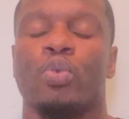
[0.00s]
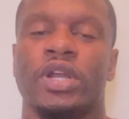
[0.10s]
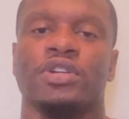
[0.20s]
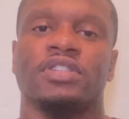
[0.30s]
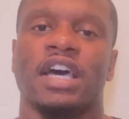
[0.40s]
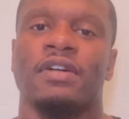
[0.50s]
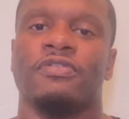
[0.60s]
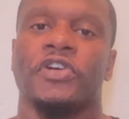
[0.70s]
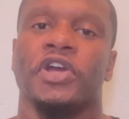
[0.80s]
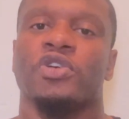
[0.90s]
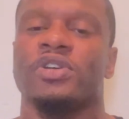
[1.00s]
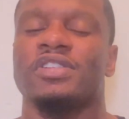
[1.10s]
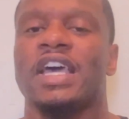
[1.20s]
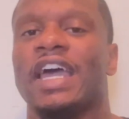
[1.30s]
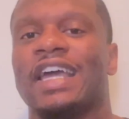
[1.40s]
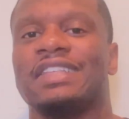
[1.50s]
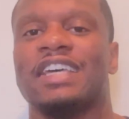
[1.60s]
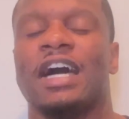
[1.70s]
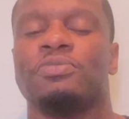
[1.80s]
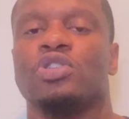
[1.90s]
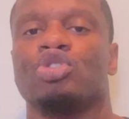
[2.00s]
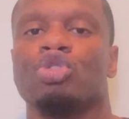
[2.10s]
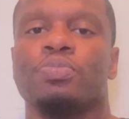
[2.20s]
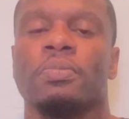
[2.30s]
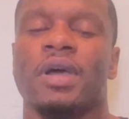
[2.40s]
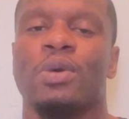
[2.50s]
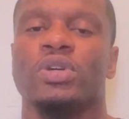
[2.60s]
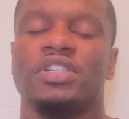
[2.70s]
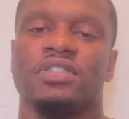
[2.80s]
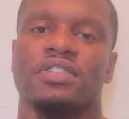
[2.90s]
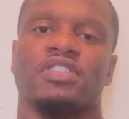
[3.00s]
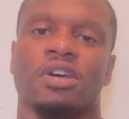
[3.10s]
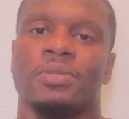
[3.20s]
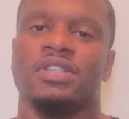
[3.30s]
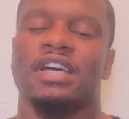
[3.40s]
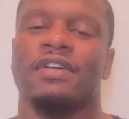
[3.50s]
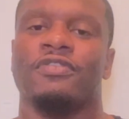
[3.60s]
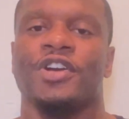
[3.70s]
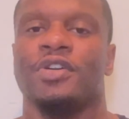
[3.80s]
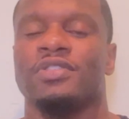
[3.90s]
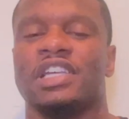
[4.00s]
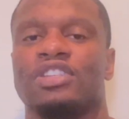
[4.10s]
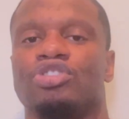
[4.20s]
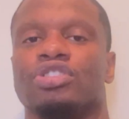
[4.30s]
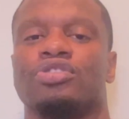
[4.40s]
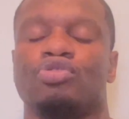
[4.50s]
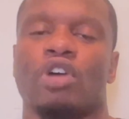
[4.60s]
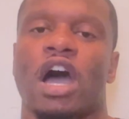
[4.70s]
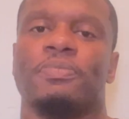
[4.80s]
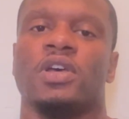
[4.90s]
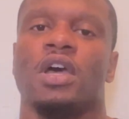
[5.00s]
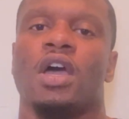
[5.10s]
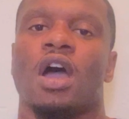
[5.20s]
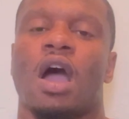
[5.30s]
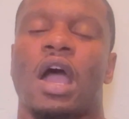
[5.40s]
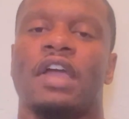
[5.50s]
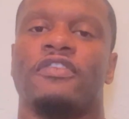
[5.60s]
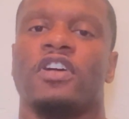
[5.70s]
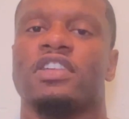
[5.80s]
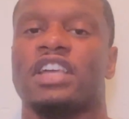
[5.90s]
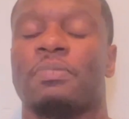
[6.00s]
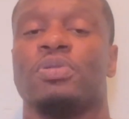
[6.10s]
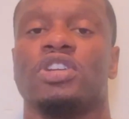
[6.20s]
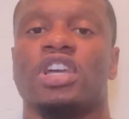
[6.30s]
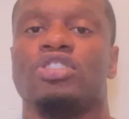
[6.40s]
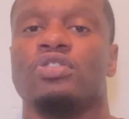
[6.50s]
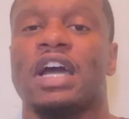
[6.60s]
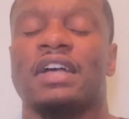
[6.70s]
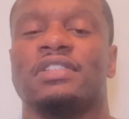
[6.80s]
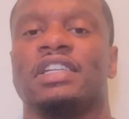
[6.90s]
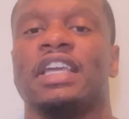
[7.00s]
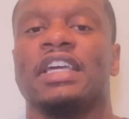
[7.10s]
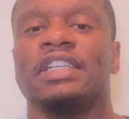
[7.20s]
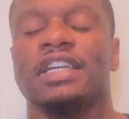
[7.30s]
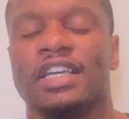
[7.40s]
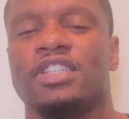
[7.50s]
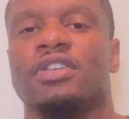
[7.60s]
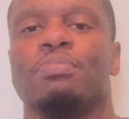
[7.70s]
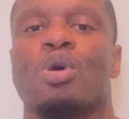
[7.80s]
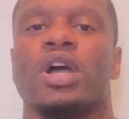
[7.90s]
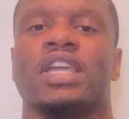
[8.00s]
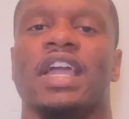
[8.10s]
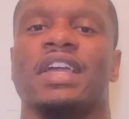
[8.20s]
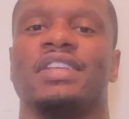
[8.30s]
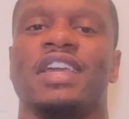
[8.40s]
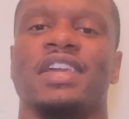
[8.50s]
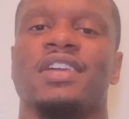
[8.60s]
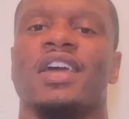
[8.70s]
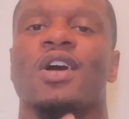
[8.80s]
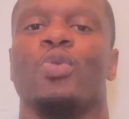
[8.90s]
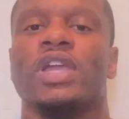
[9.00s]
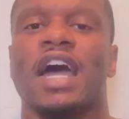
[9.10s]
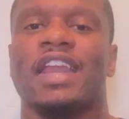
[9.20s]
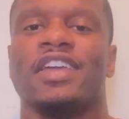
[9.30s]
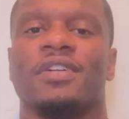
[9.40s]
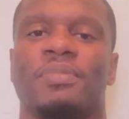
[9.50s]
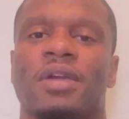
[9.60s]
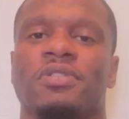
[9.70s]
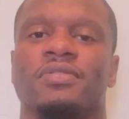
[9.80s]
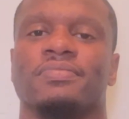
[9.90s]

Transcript: wintertime fragrance, and top tier Superman, which is the summertime fragrance that just dropped. All right, fellas, I appreciate you guys again. It's your boy KD. We out of here, baby.